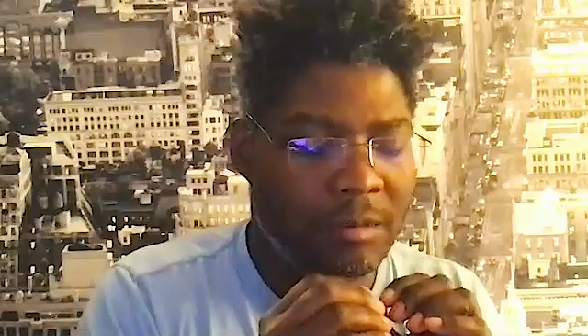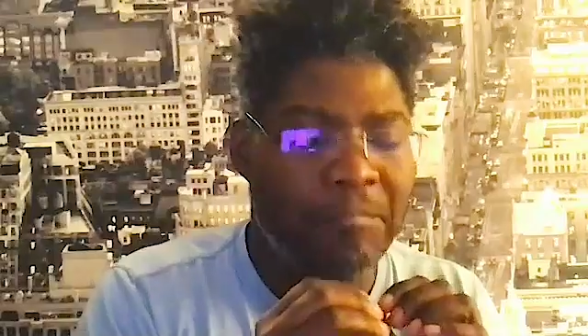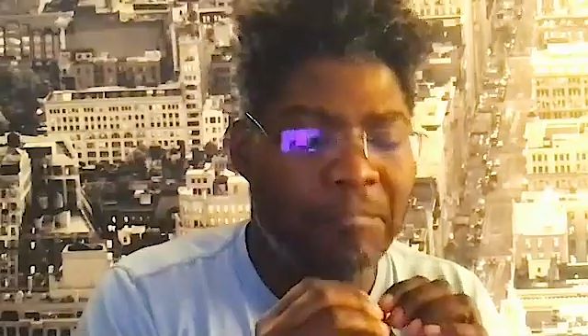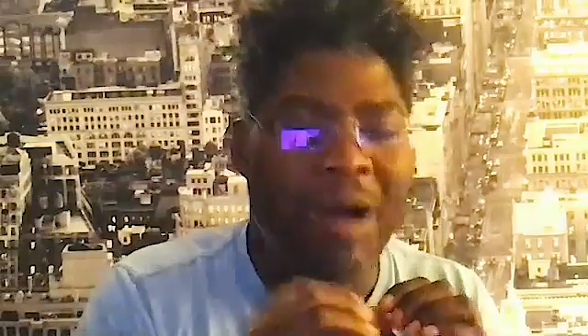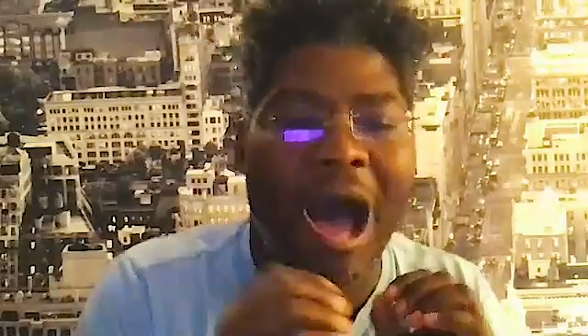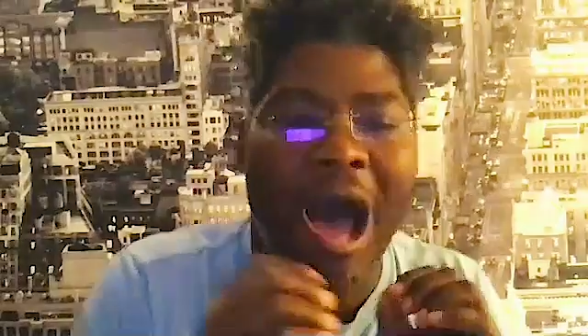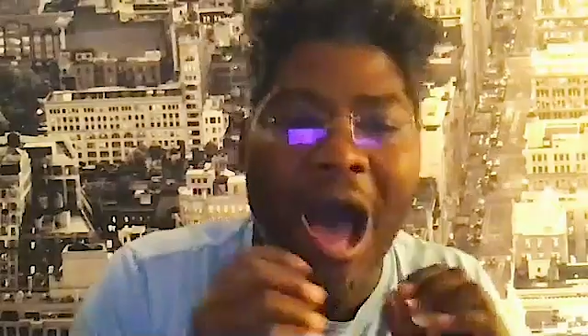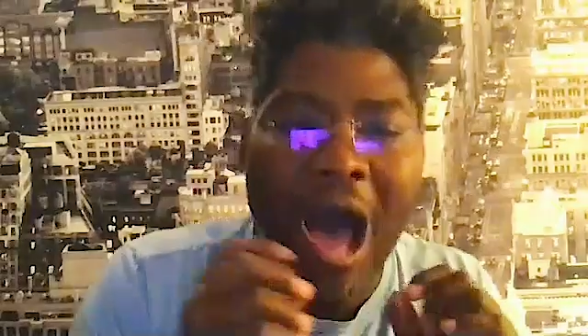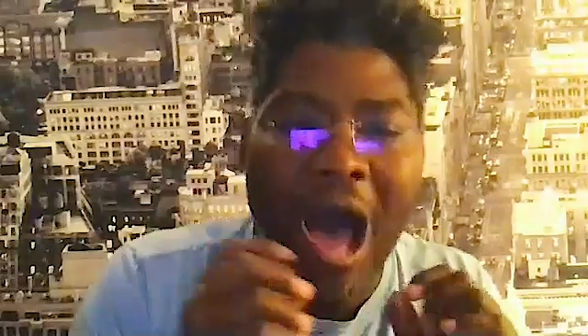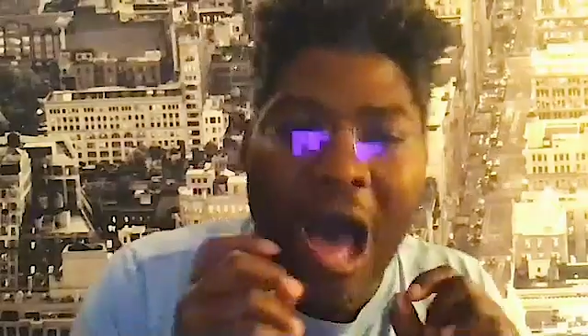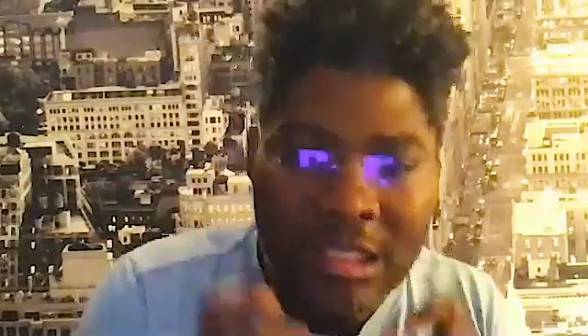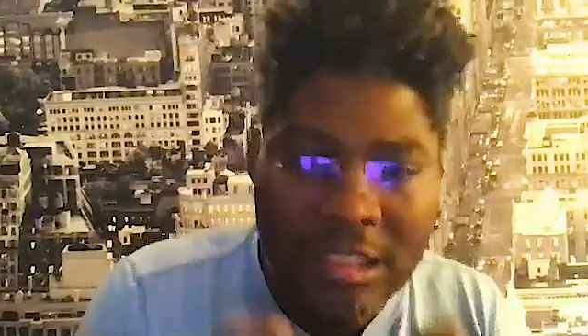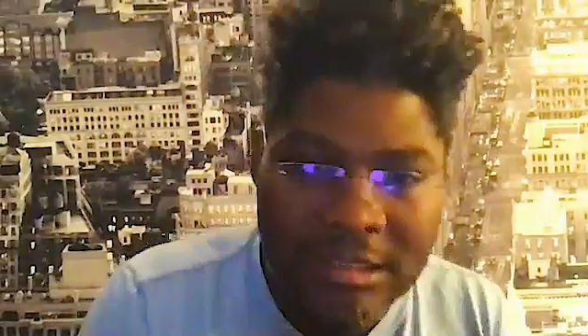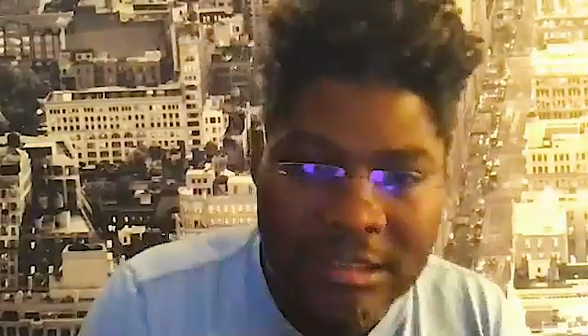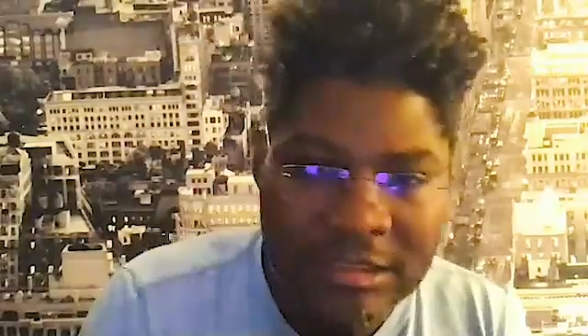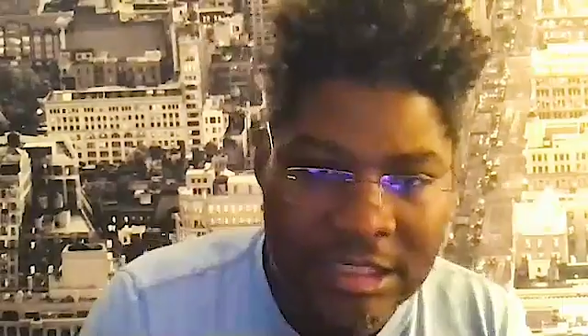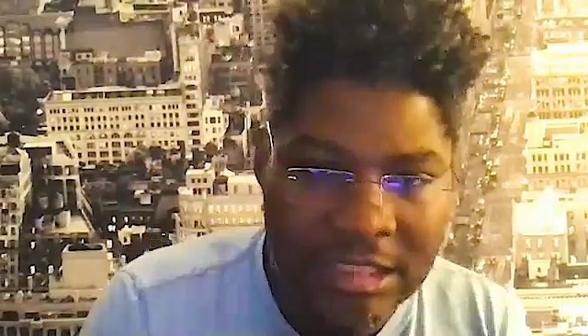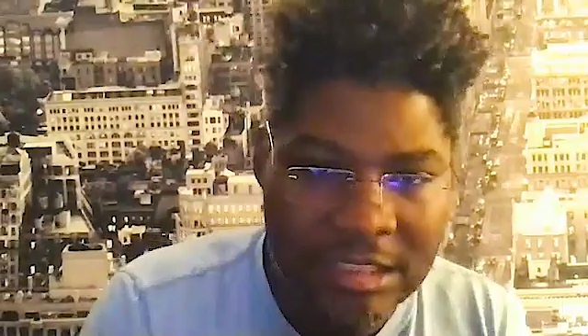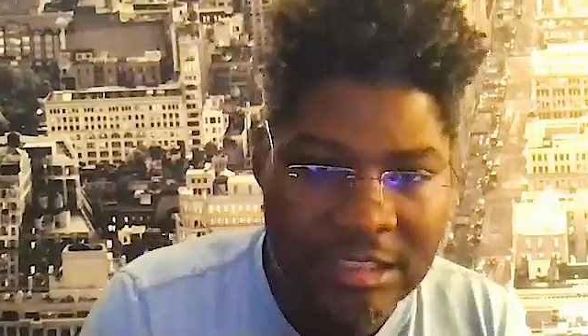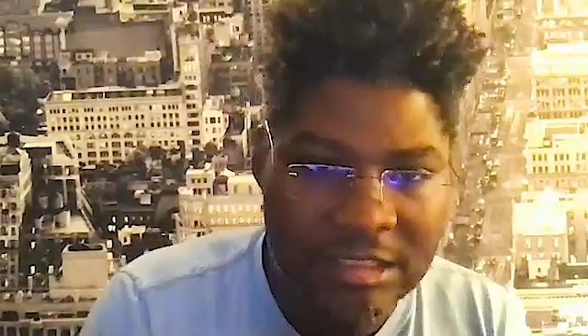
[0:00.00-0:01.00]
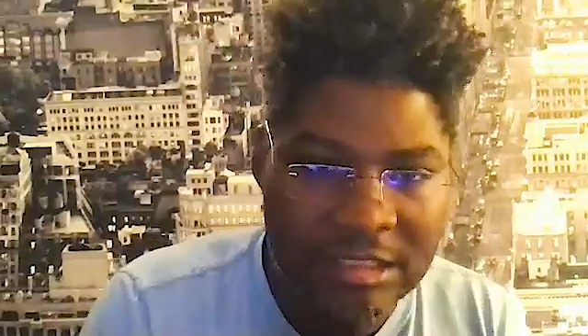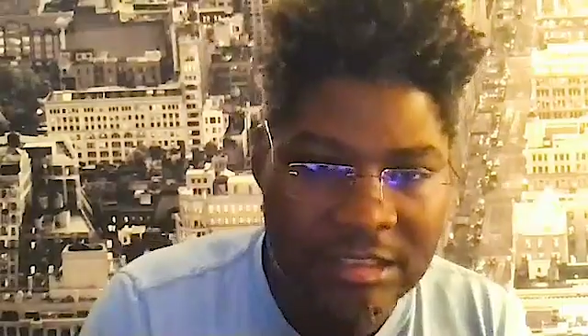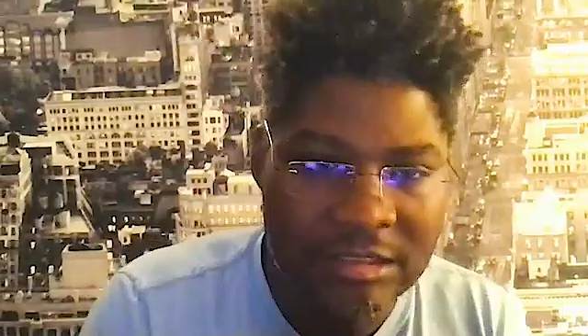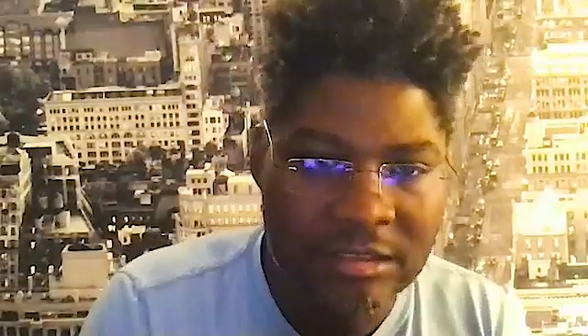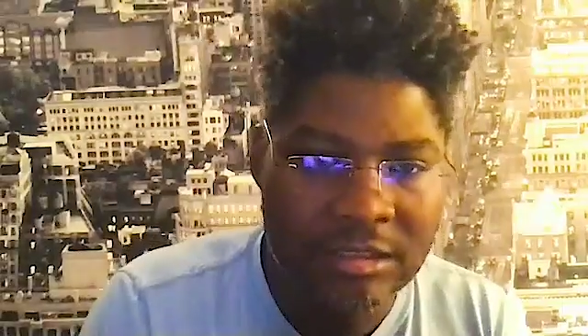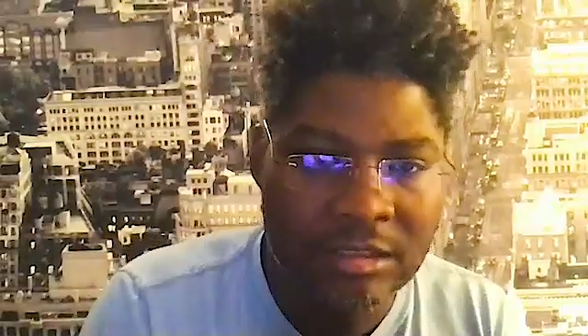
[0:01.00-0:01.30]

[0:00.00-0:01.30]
policies.